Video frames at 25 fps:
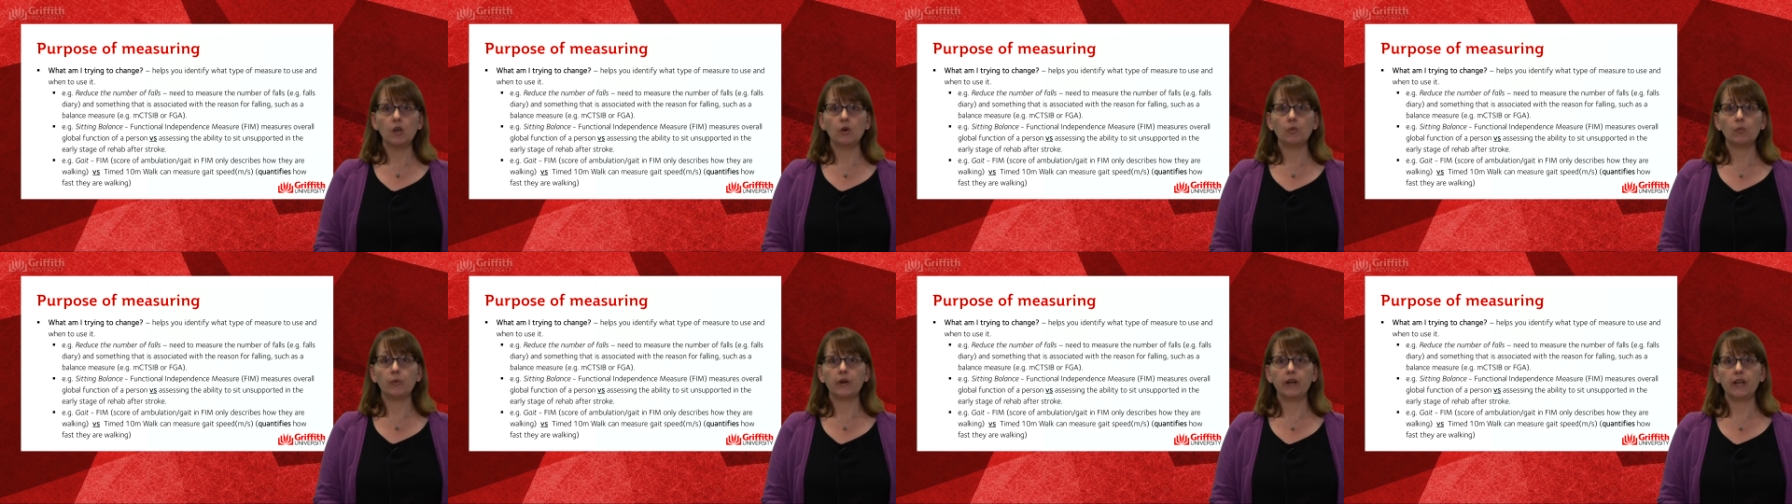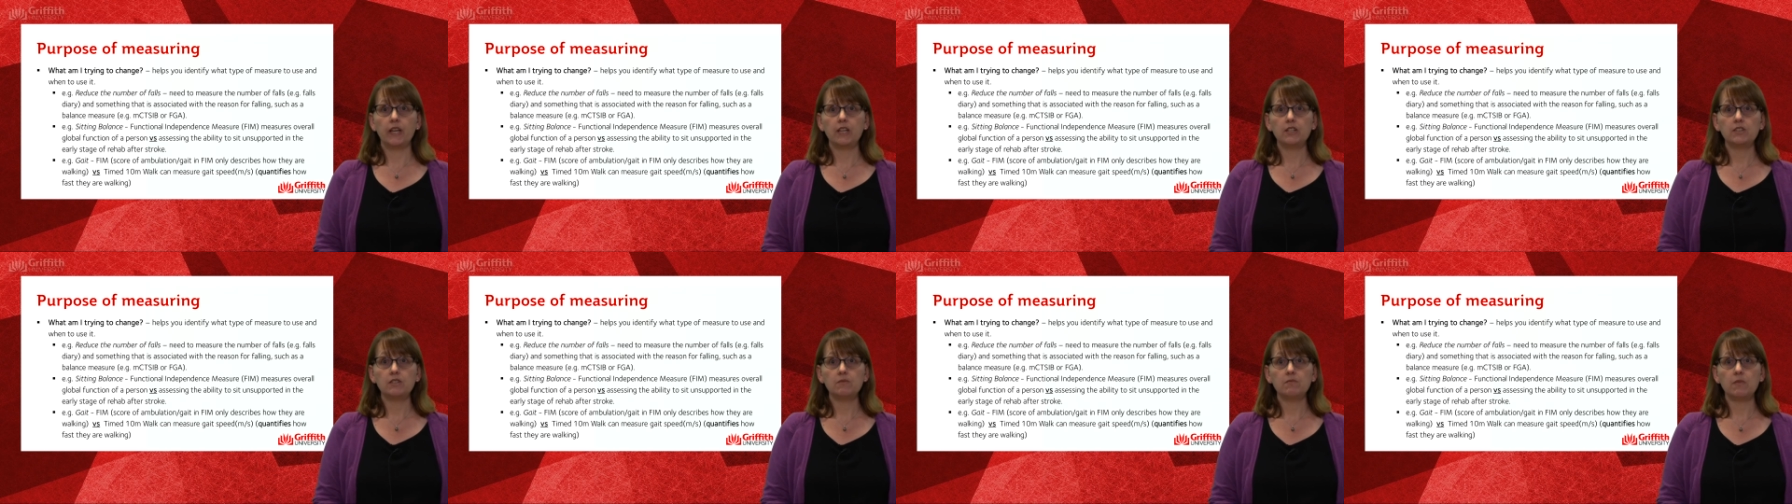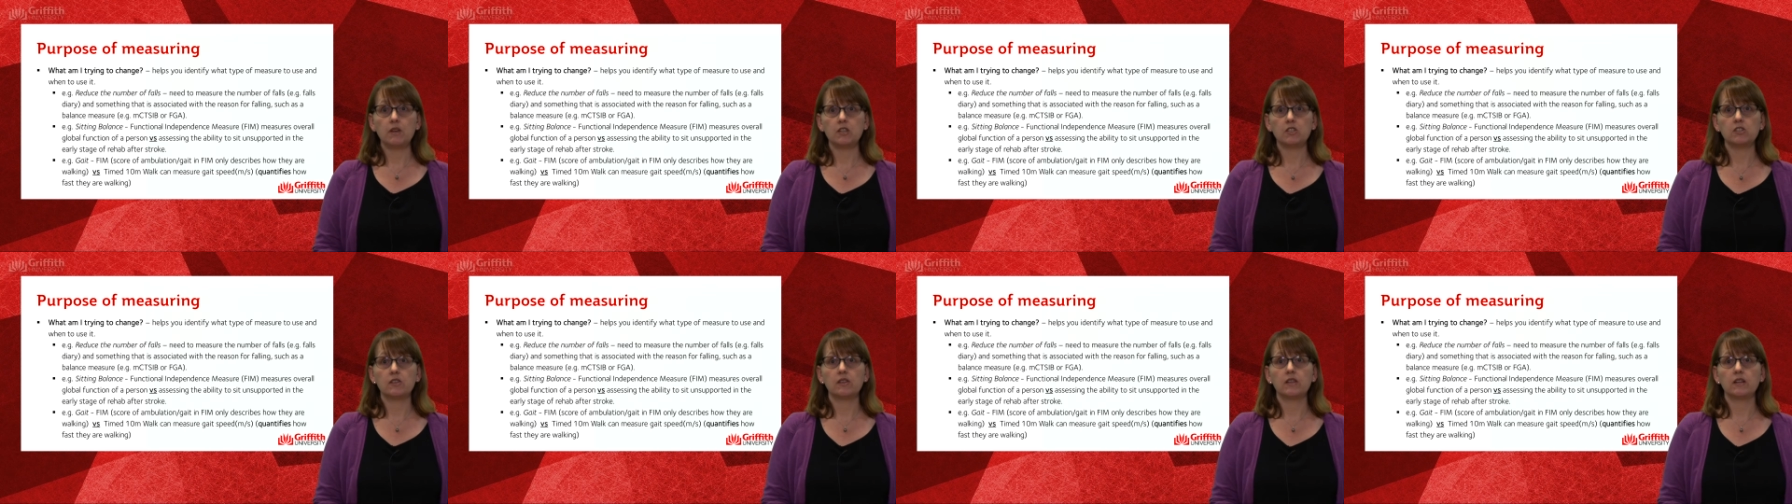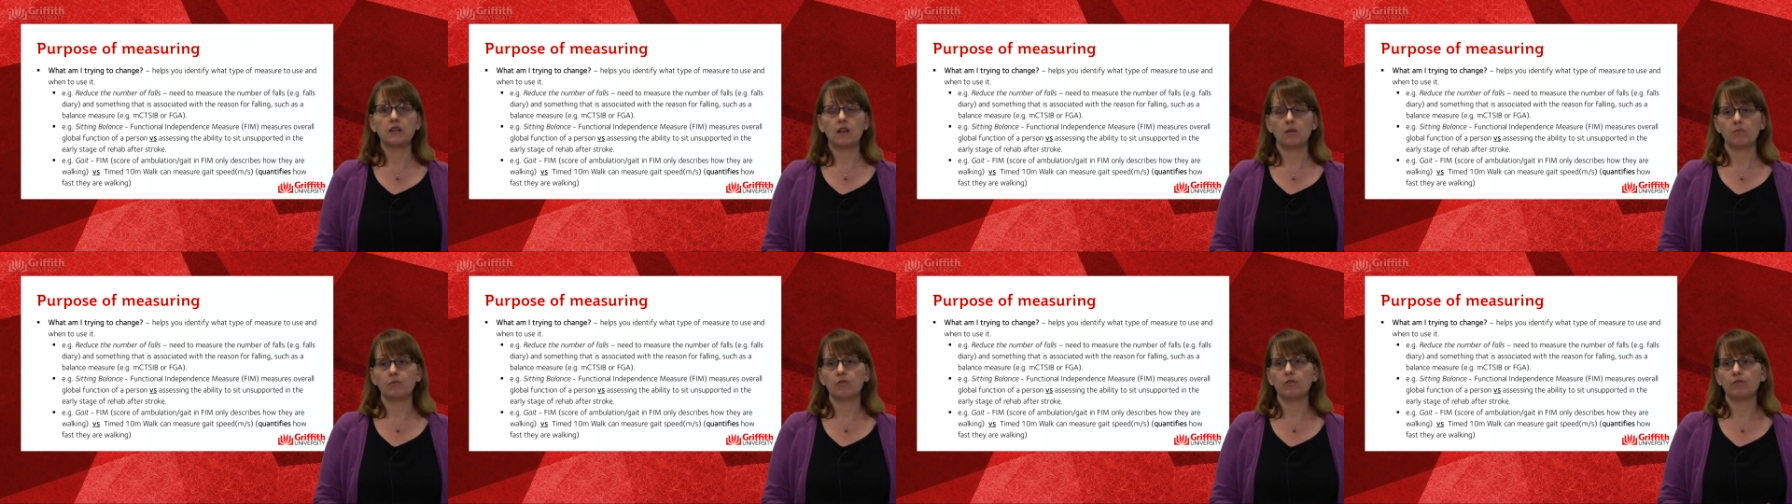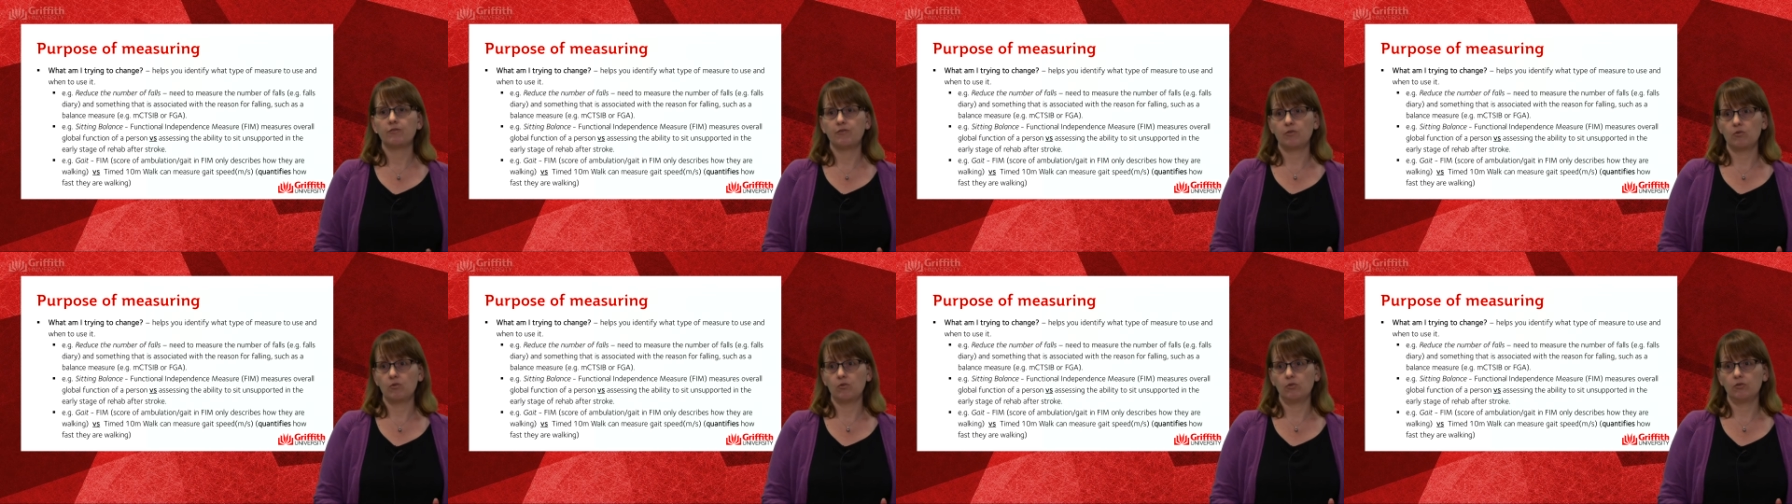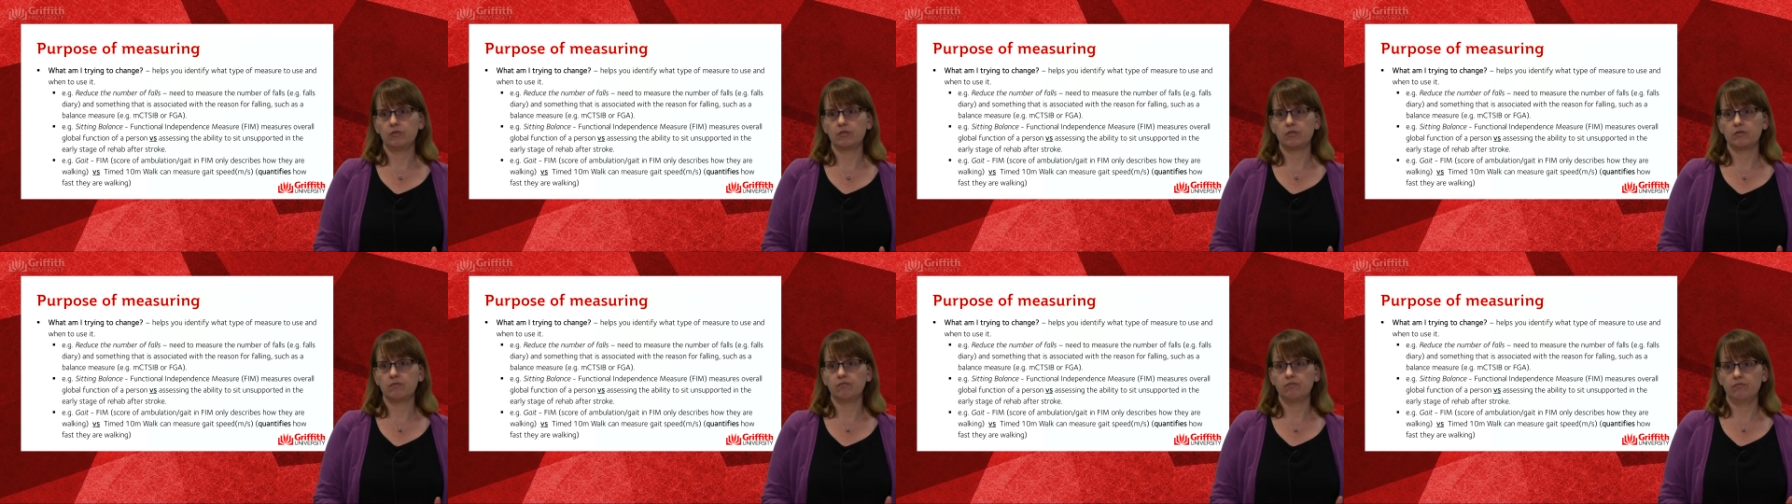we need to measure the number of
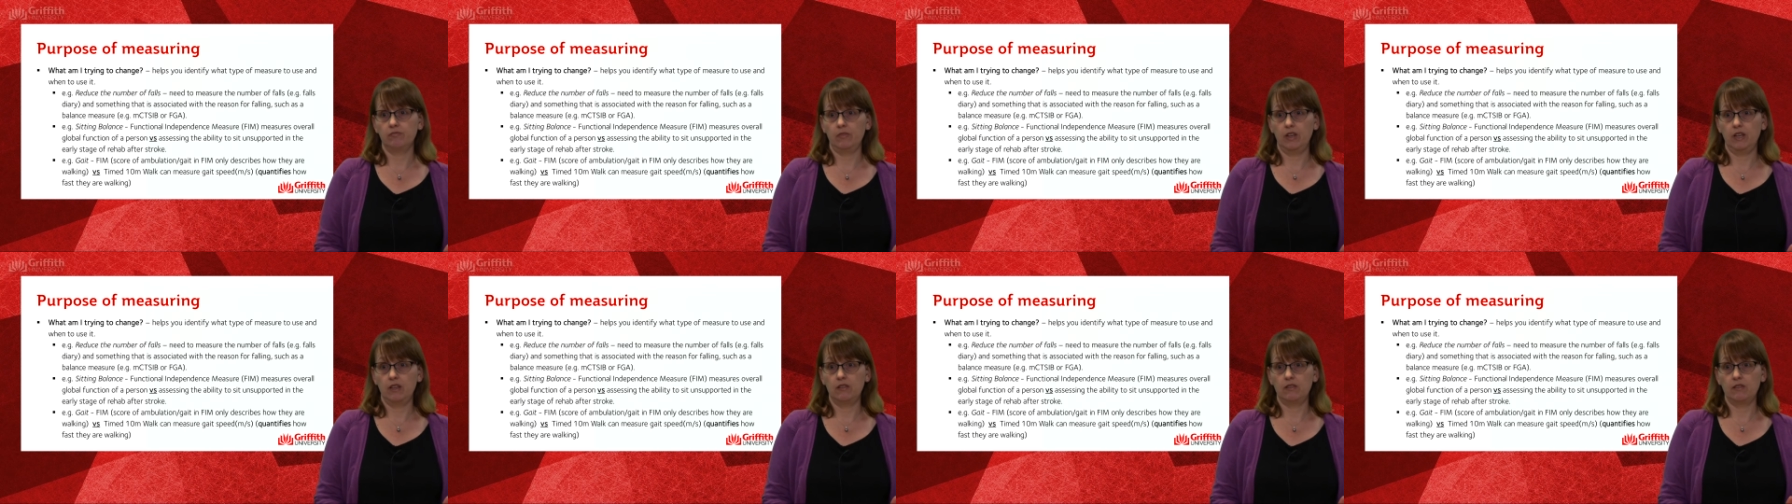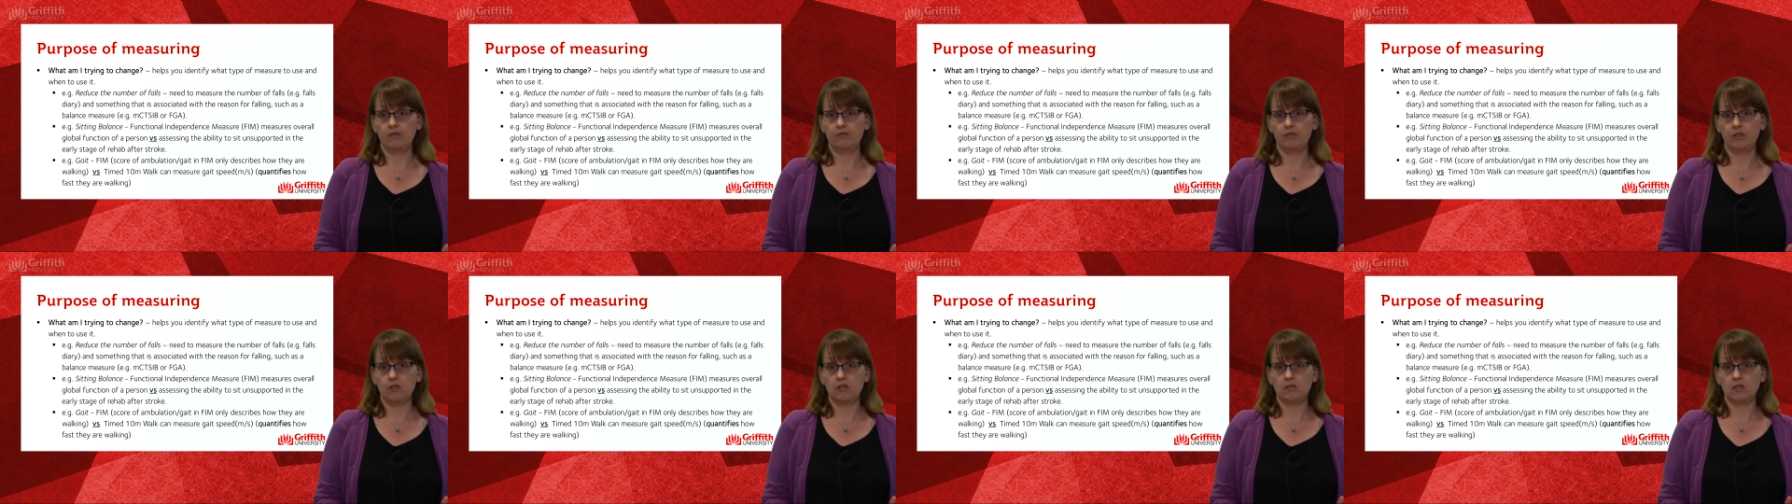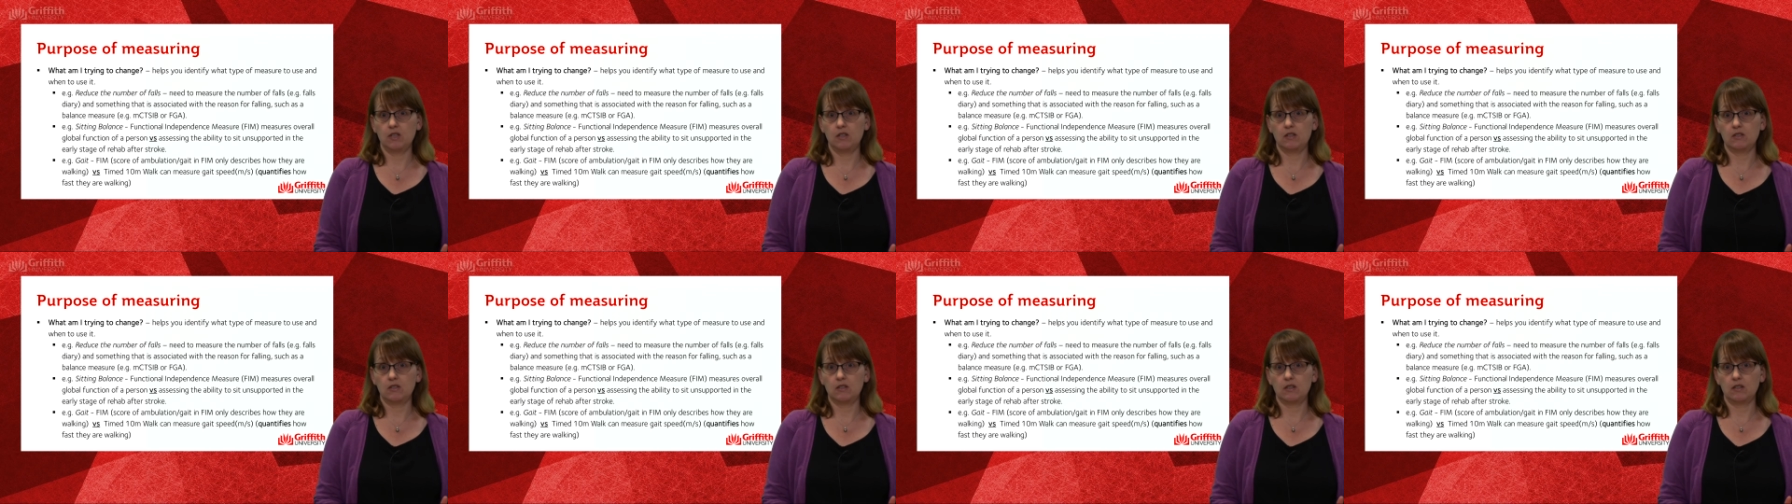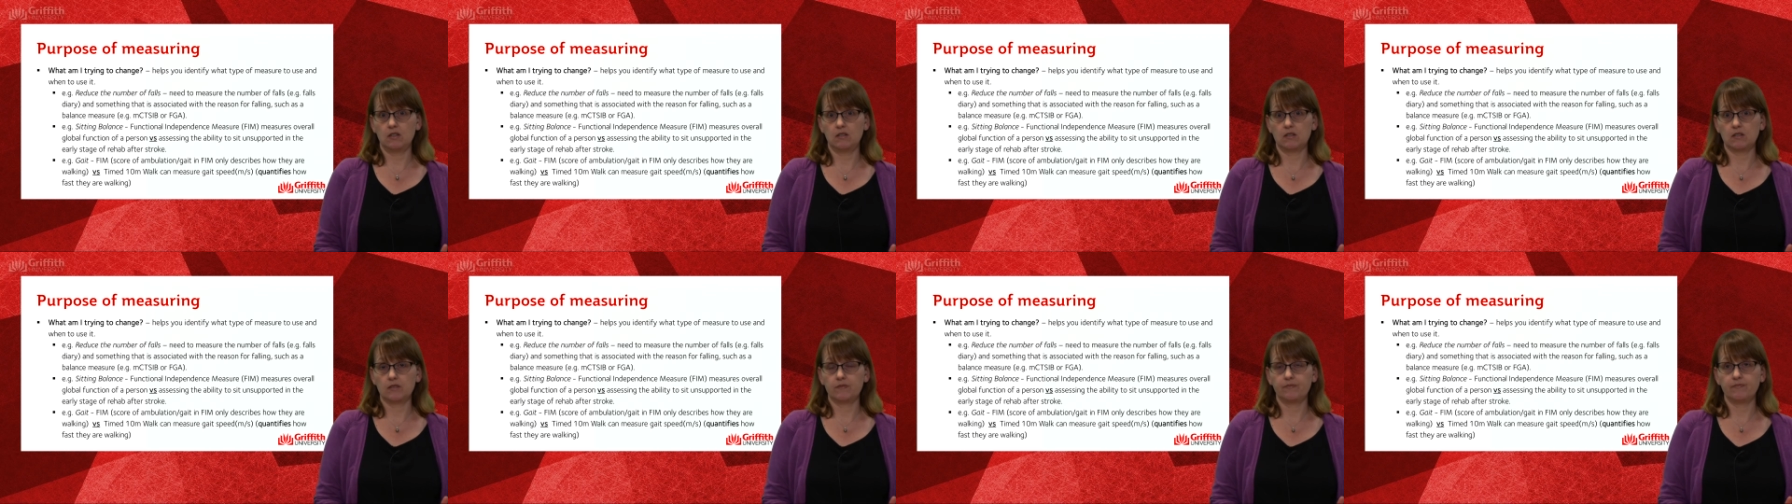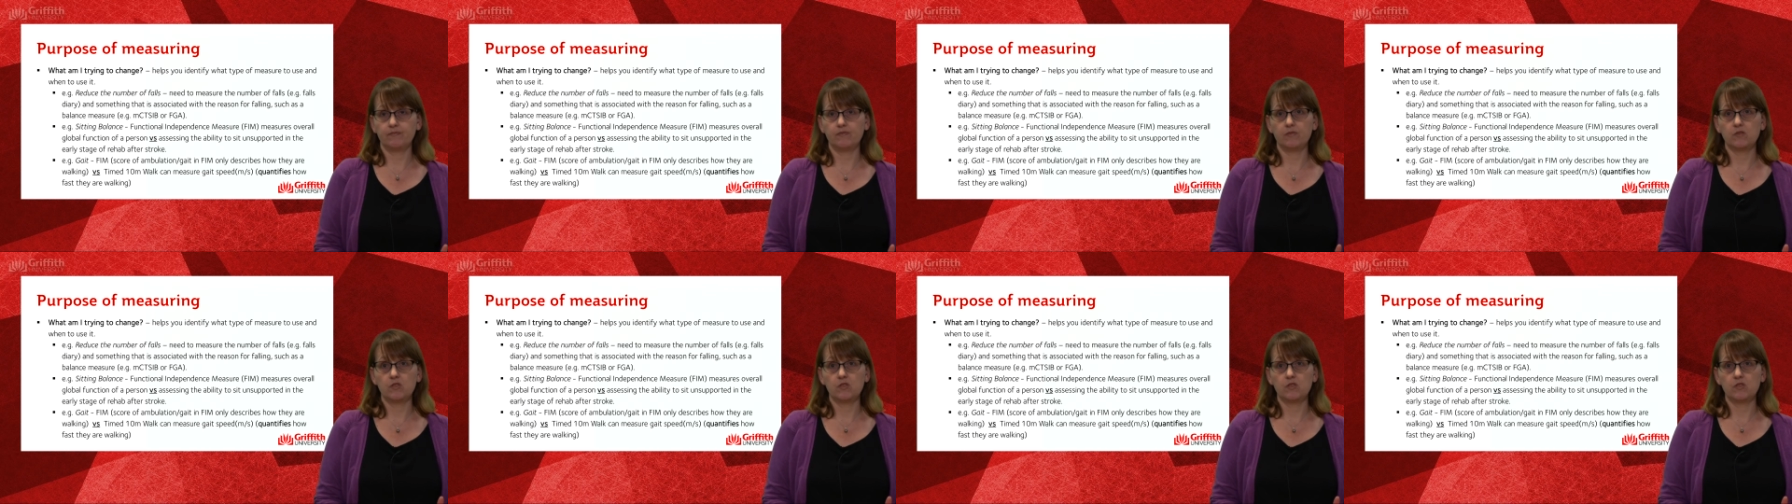falls in the first instance.